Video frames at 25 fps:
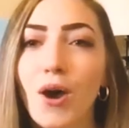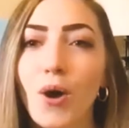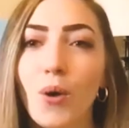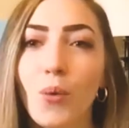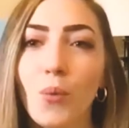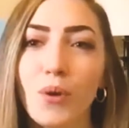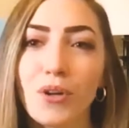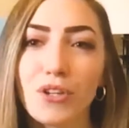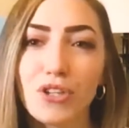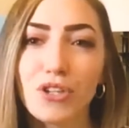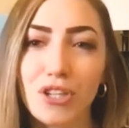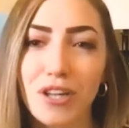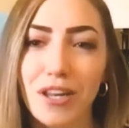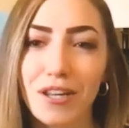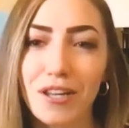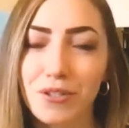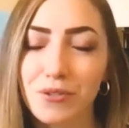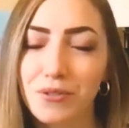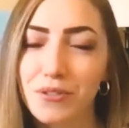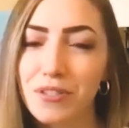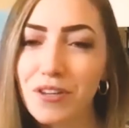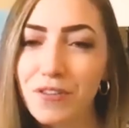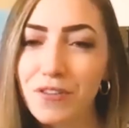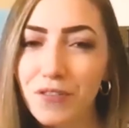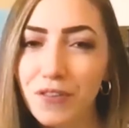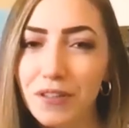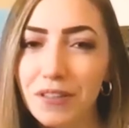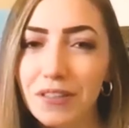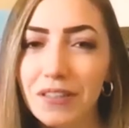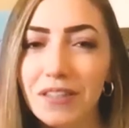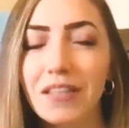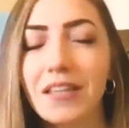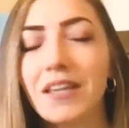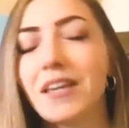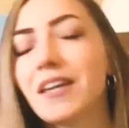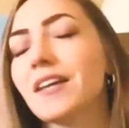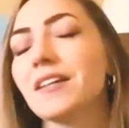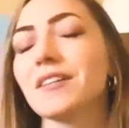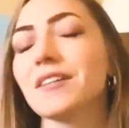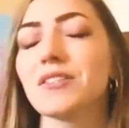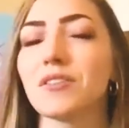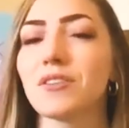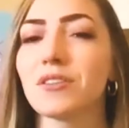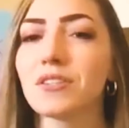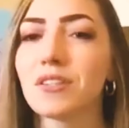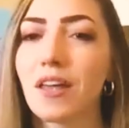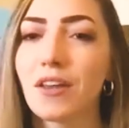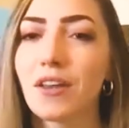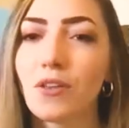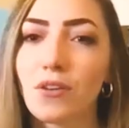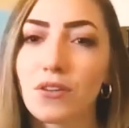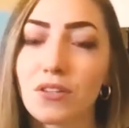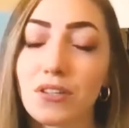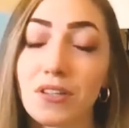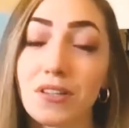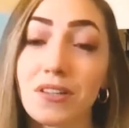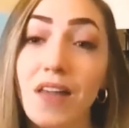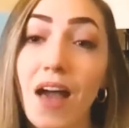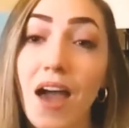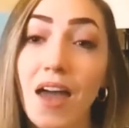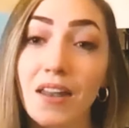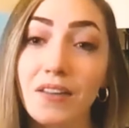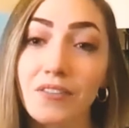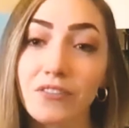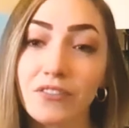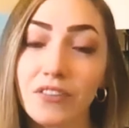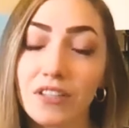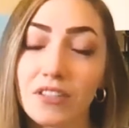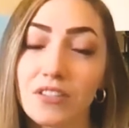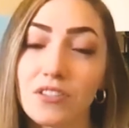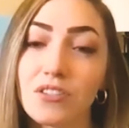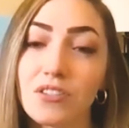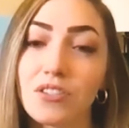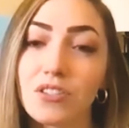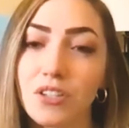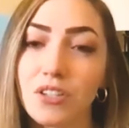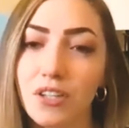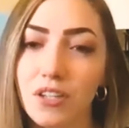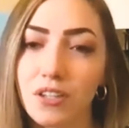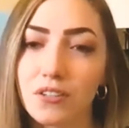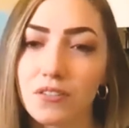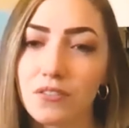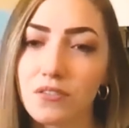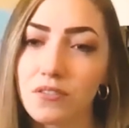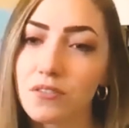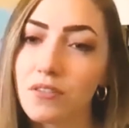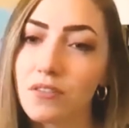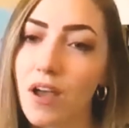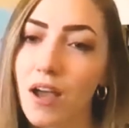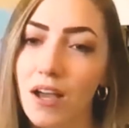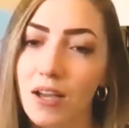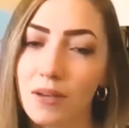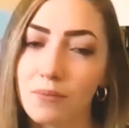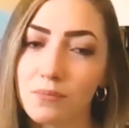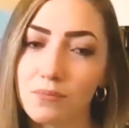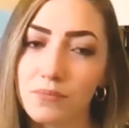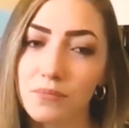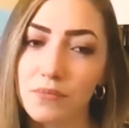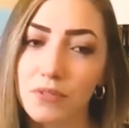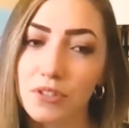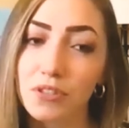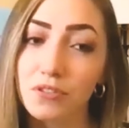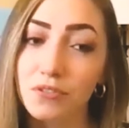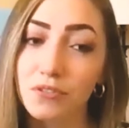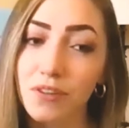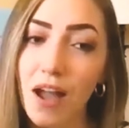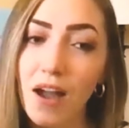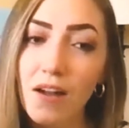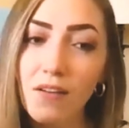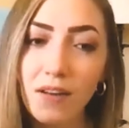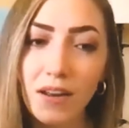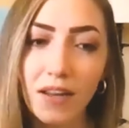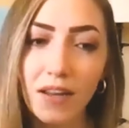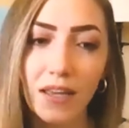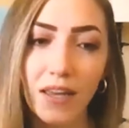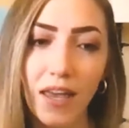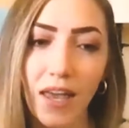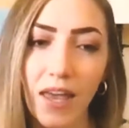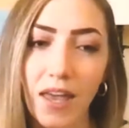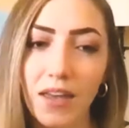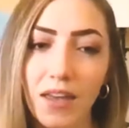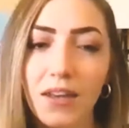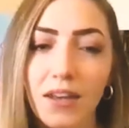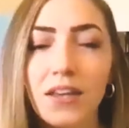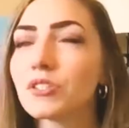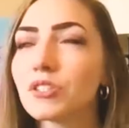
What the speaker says: What should I do differently? And so I know there's a lot of concern surrounding it.